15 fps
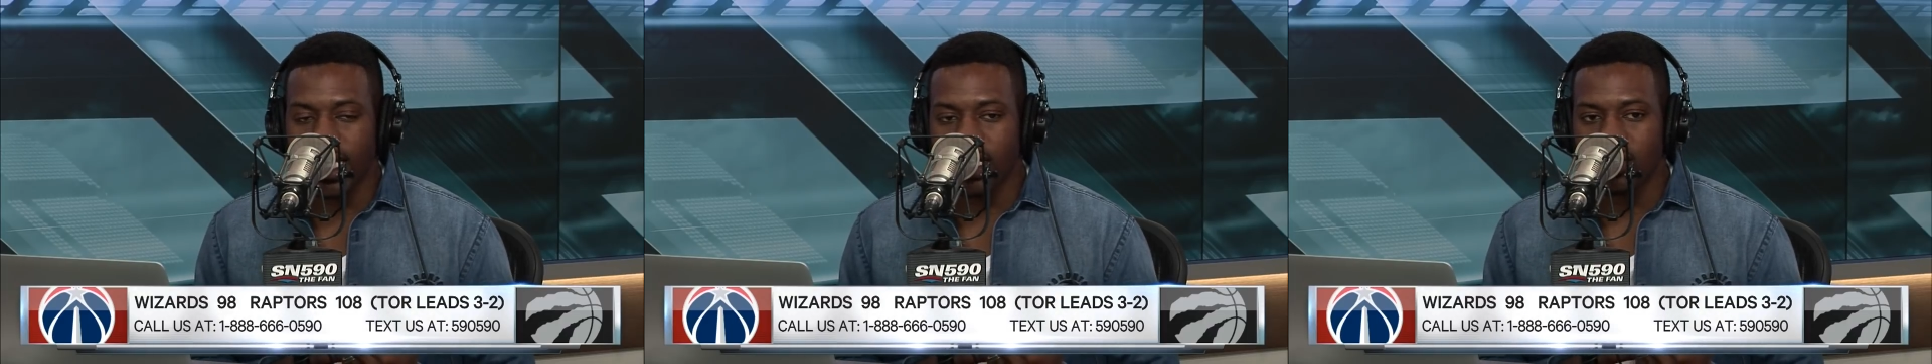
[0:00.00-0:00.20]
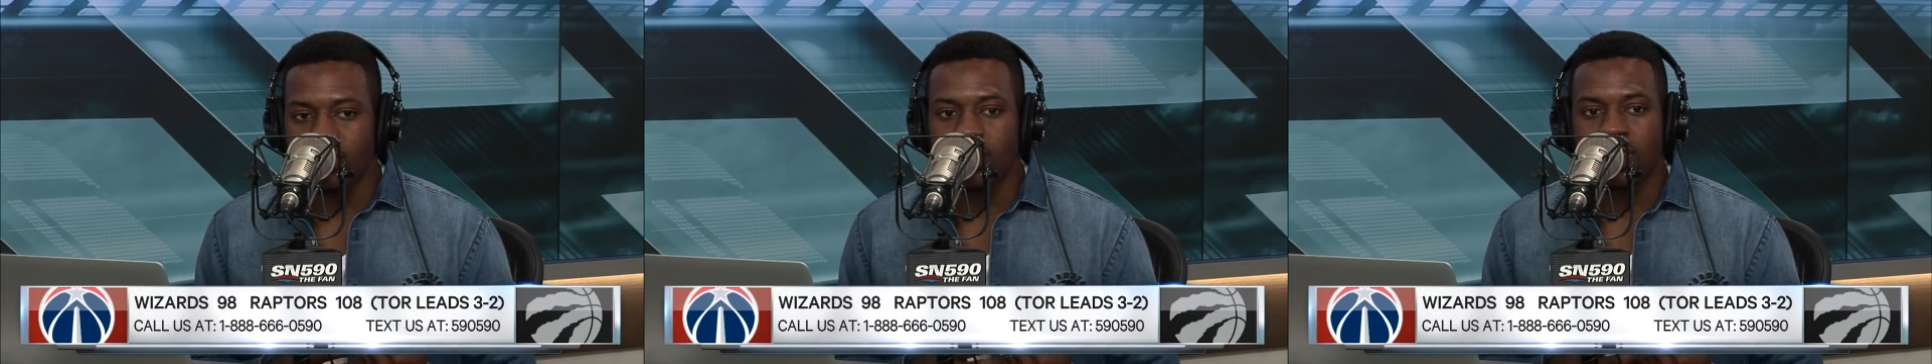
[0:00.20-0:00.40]

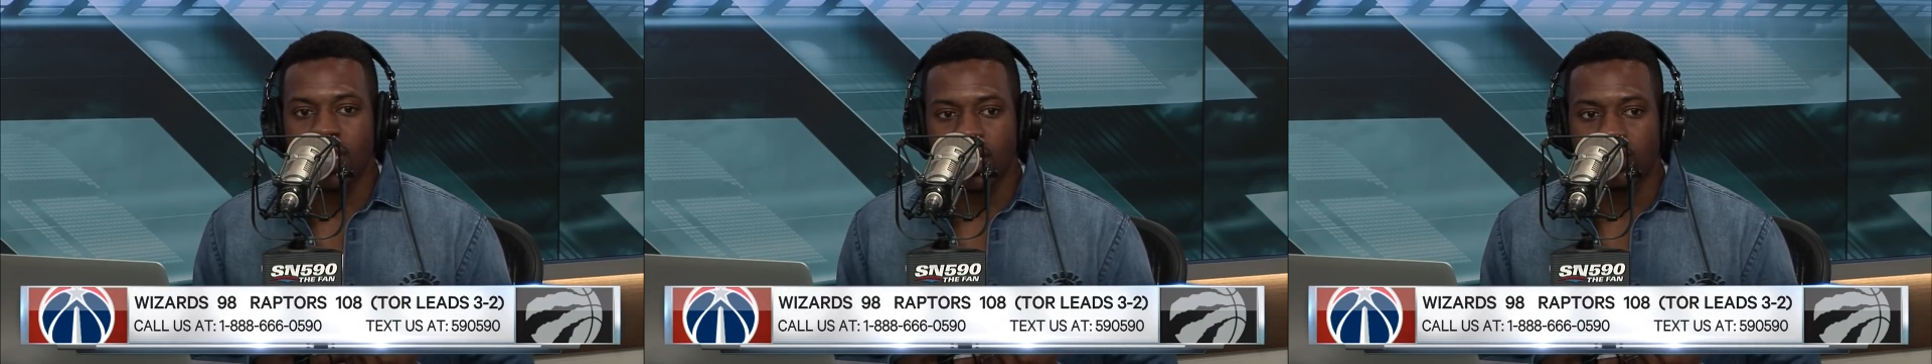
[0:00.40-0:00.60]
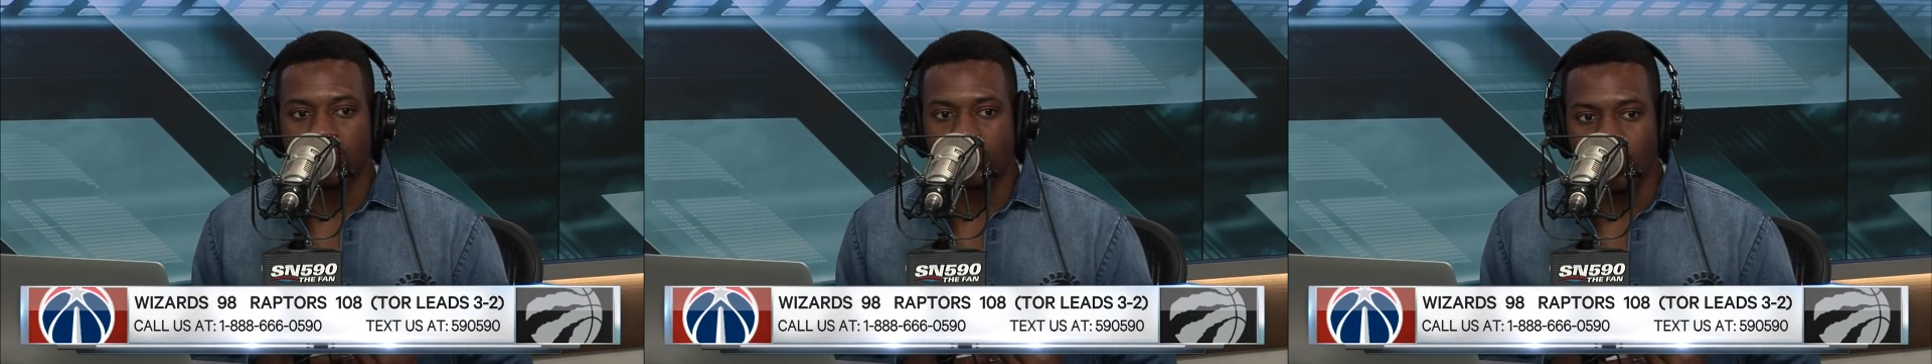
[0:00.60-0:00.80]
that you
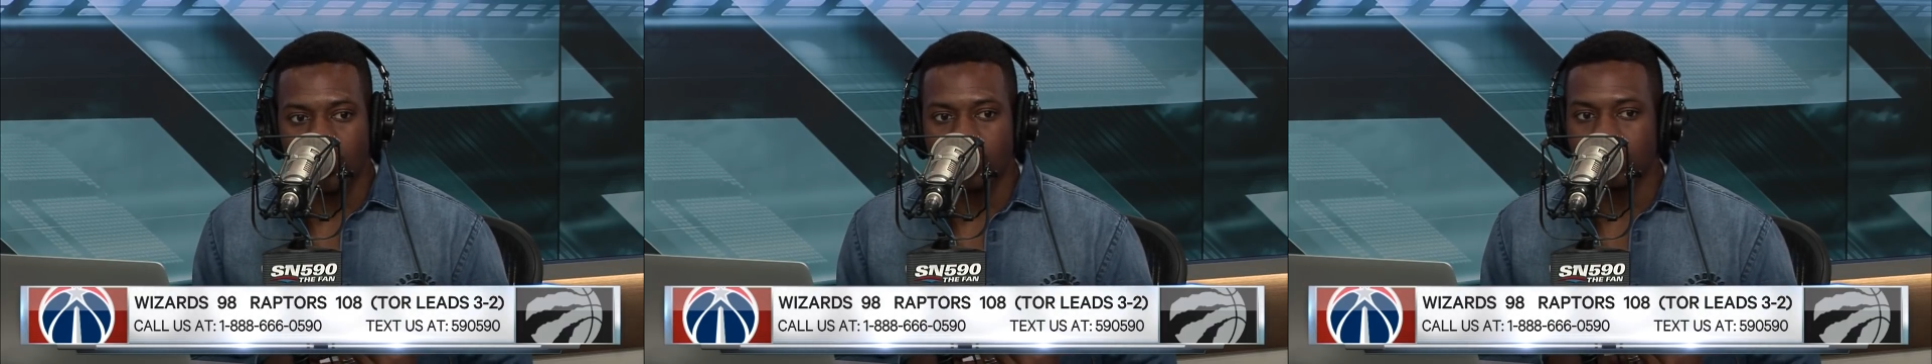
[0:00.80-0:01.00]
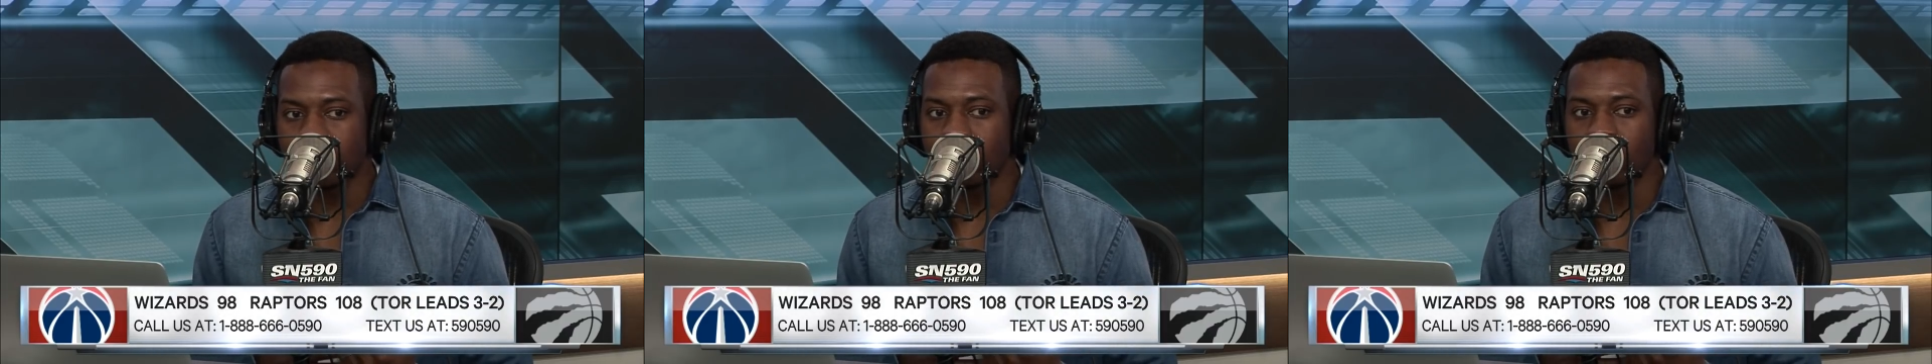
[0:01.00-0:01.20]
think
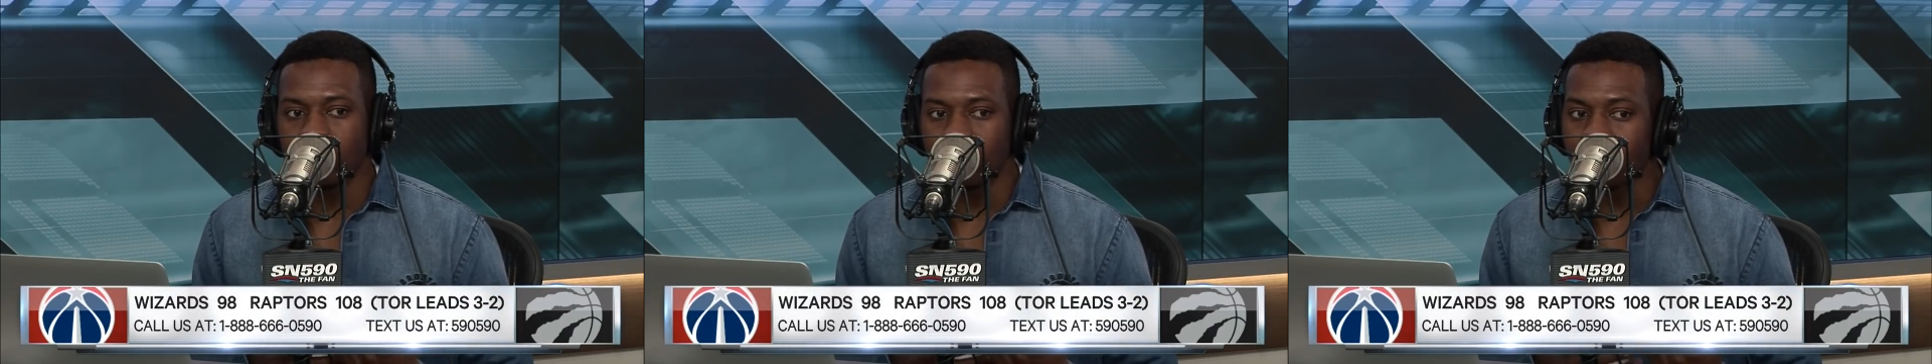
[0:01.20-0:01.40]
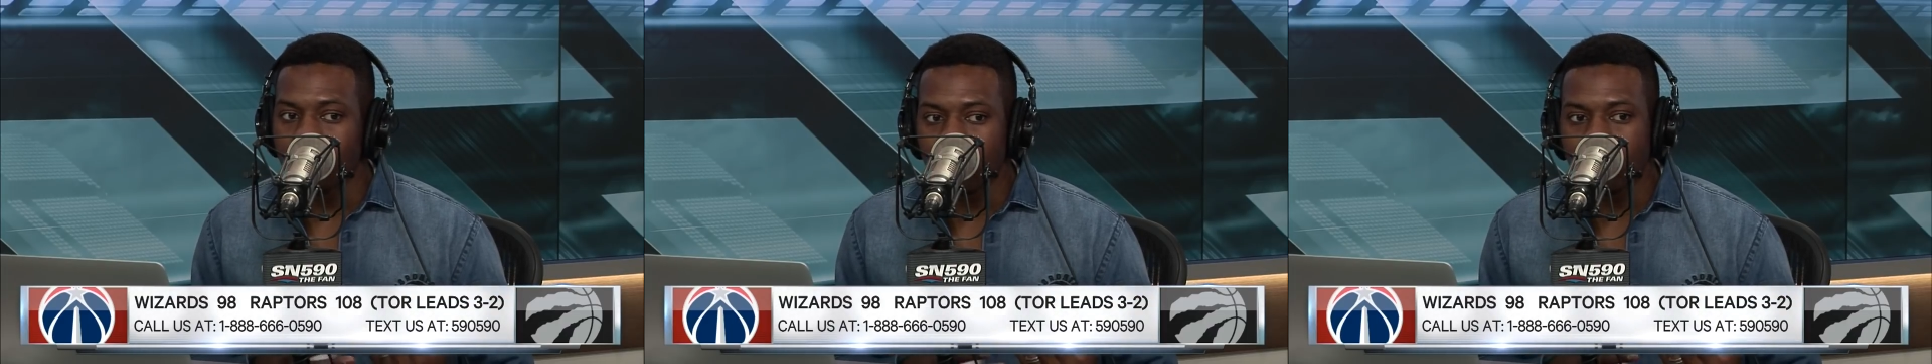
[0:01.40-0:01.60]
Serge is going to
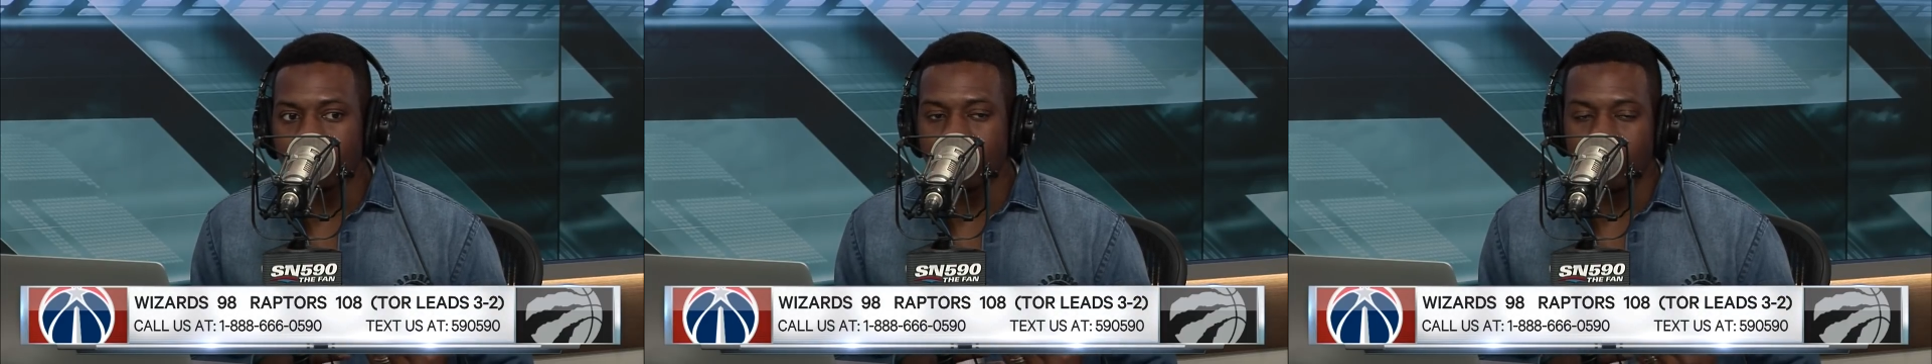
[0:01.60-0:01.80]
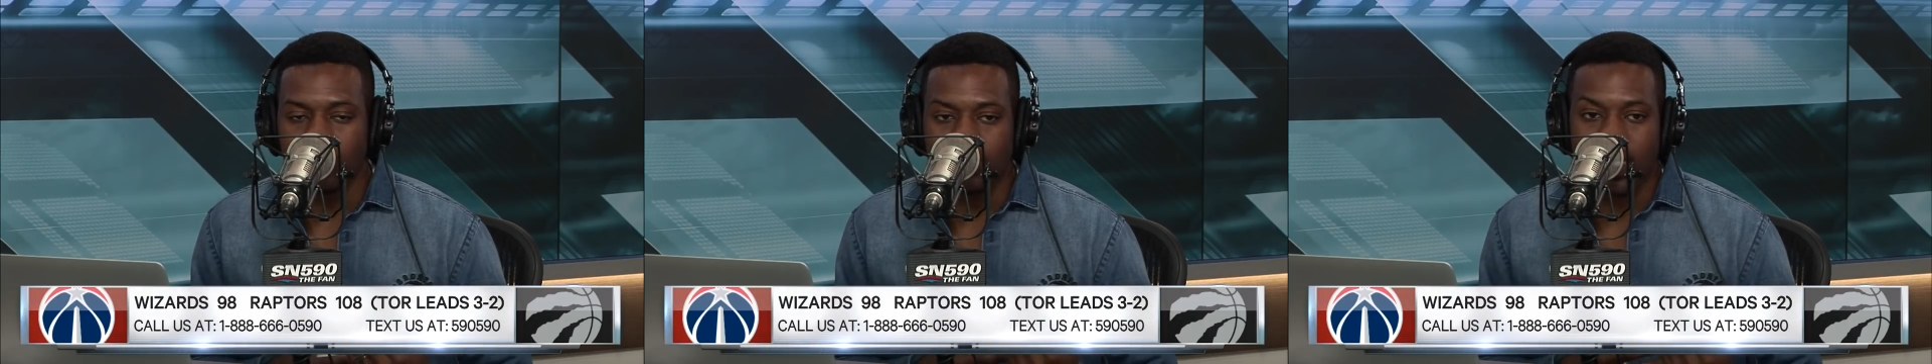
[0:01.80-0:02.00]

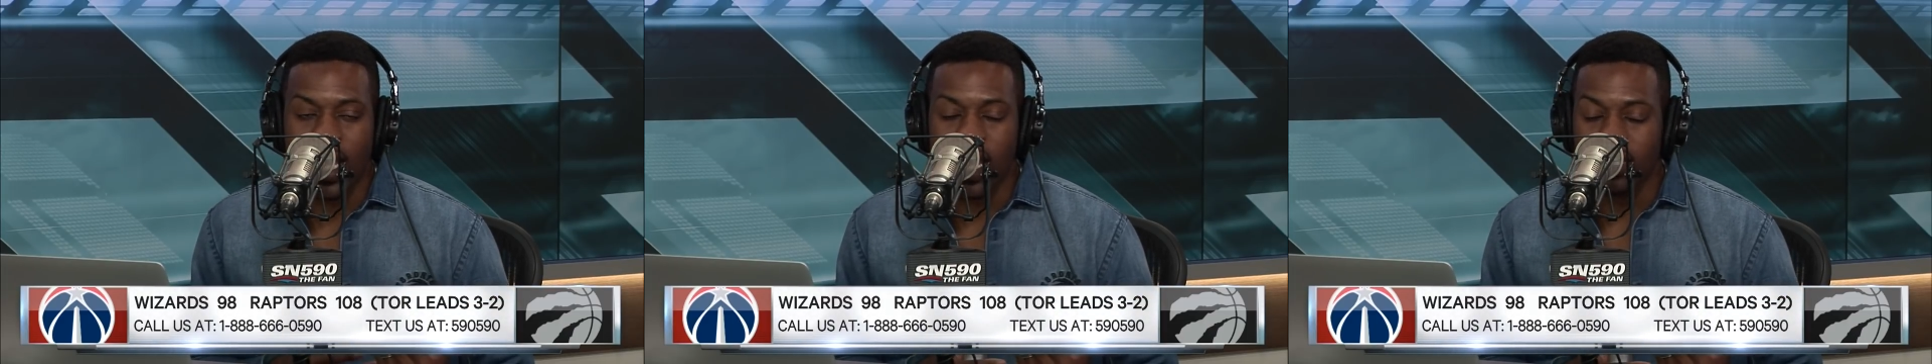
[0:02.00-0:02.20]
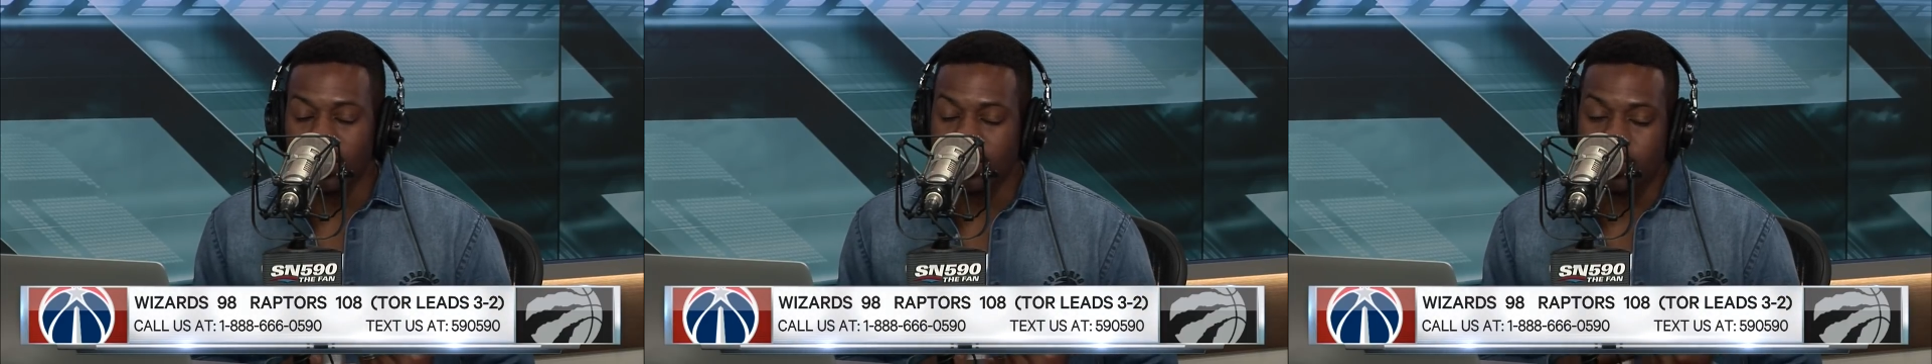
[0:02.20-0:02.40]
lose and lose handily,